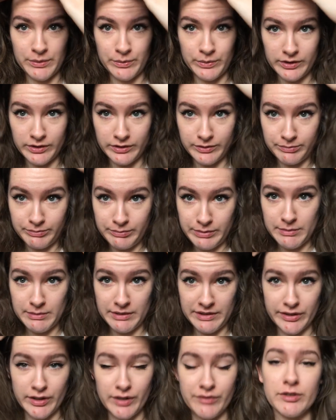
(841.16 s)
will beat
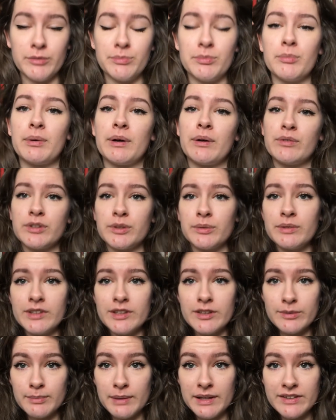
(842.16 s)
myself up about doing
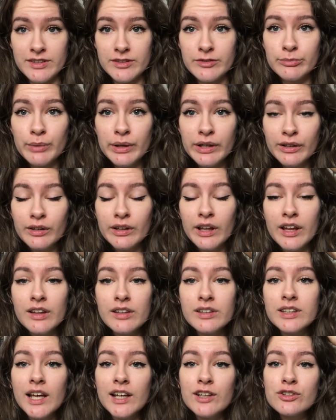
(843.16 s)
this massive mental
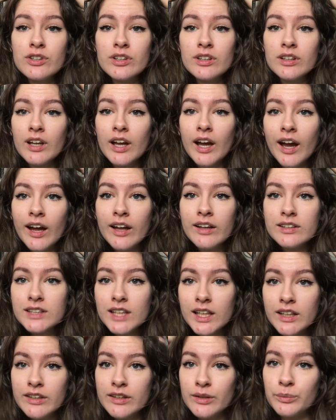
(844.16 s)
health tangent and
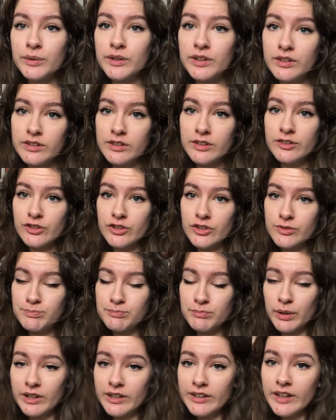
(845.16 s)
telling the world and
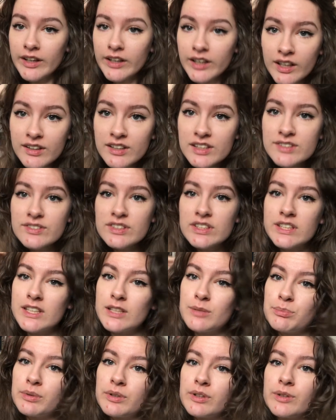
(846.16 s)
spreading that
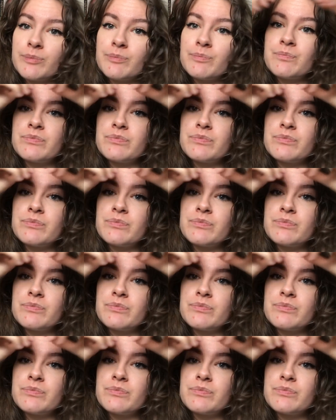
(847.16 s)
negativity, but